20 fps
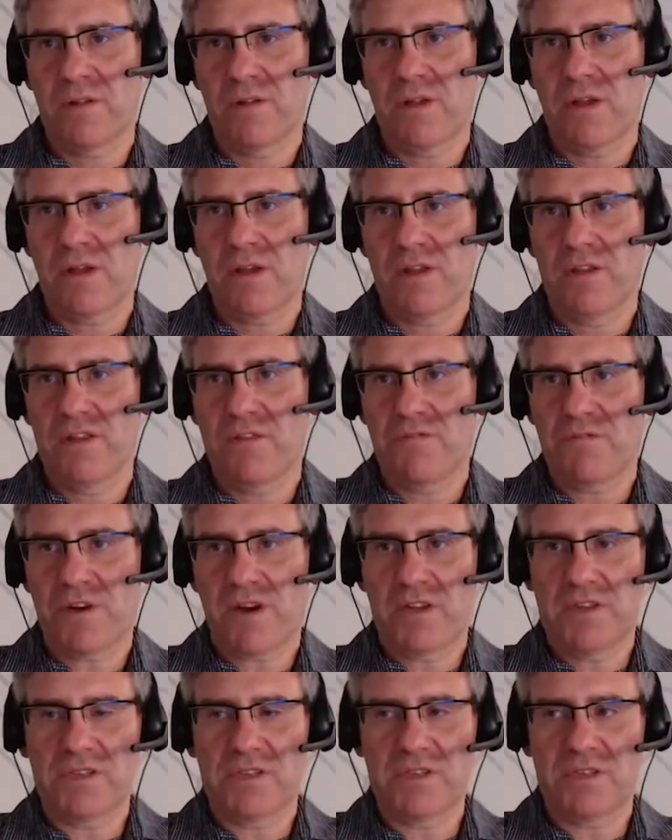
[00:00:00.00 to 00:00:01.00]
a
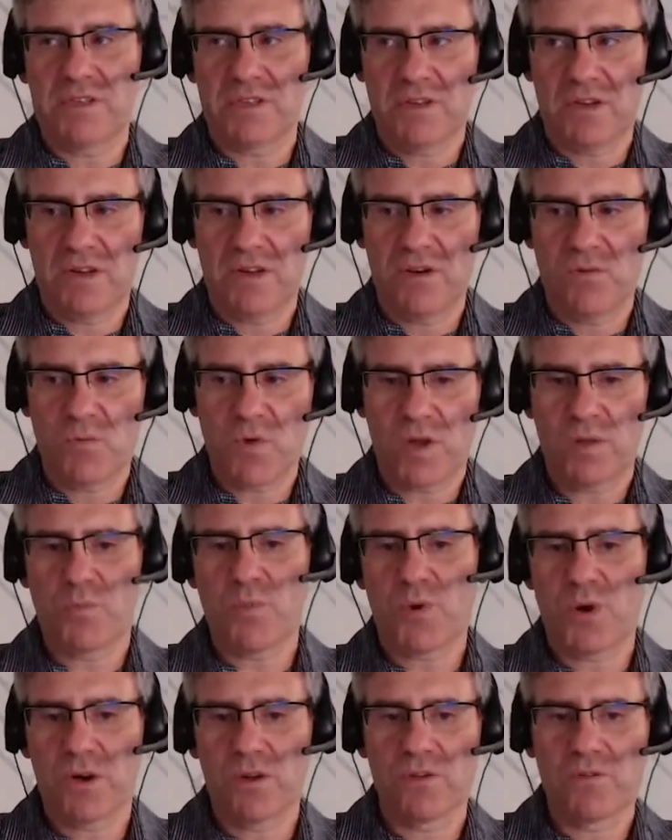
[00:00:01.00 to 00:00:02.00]
device in one
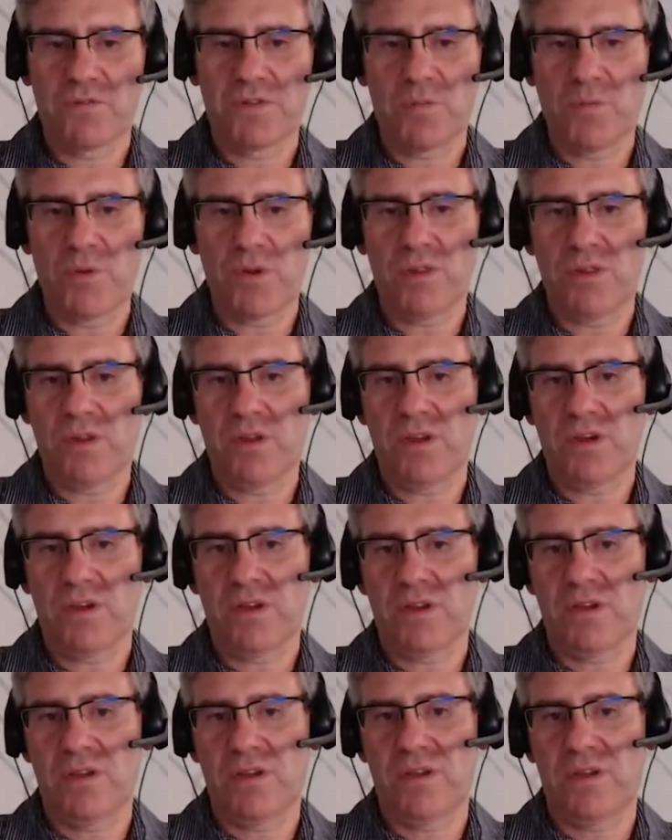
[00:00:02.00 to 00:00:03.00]
part of the
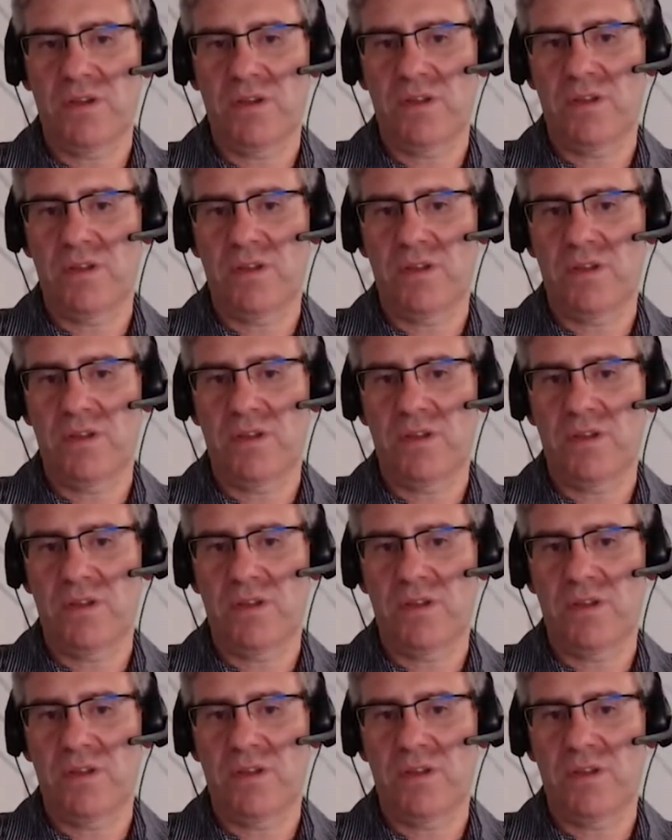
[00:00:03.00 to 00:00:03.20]
building